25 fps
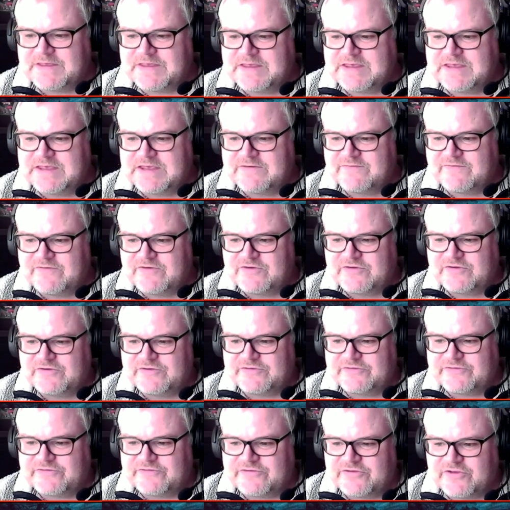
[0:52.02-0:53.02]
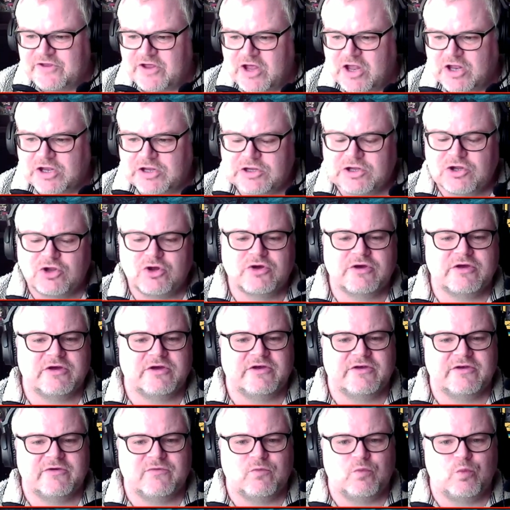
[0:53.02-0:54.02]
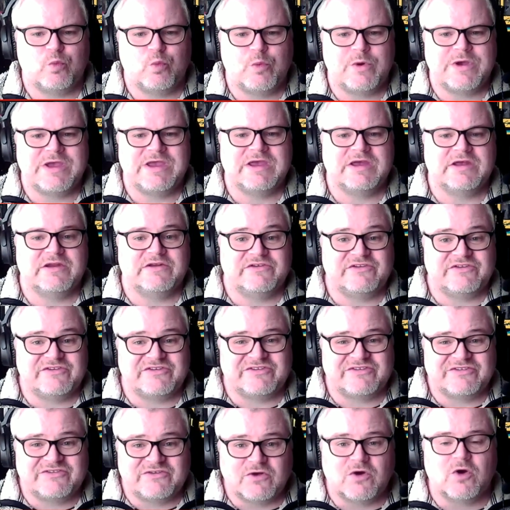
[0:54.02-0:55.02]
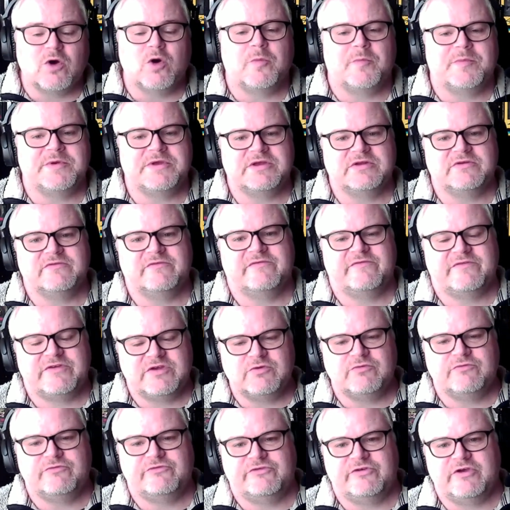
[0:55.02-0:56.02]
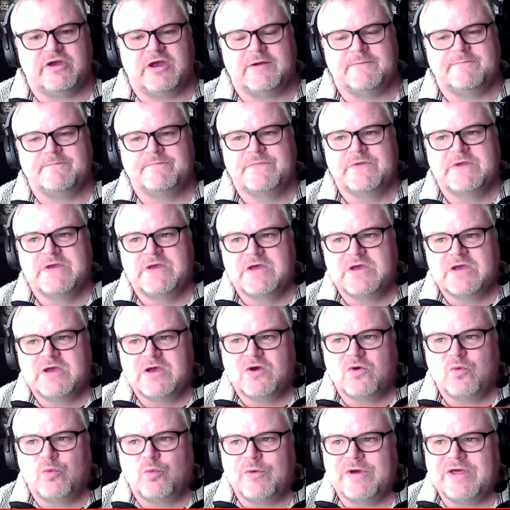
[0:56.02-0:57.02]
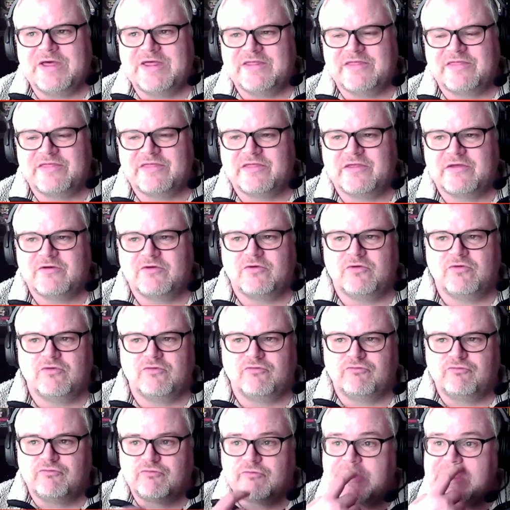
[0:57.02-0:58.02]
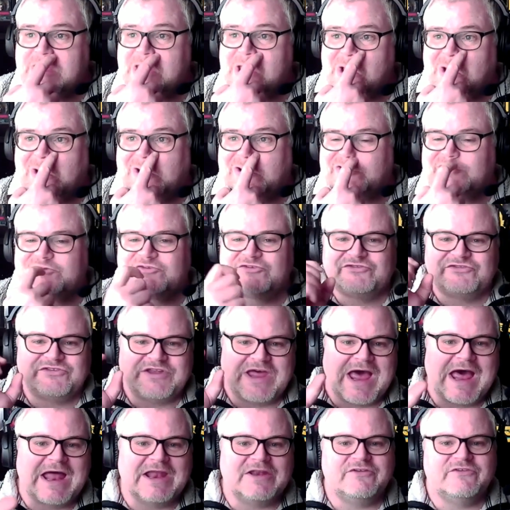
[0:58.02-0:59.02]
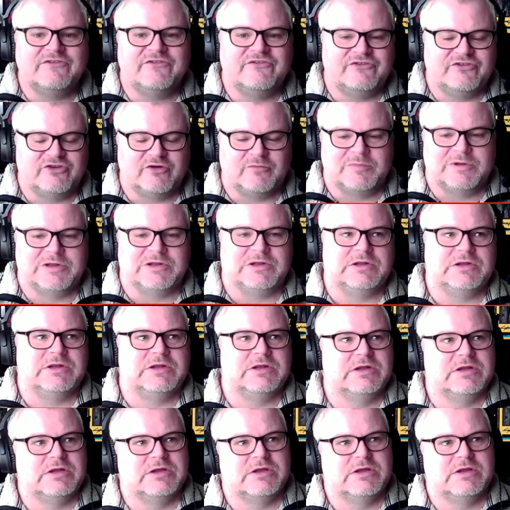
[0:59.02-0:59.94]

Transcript: give us a look at a weird dystopian future with real, tangible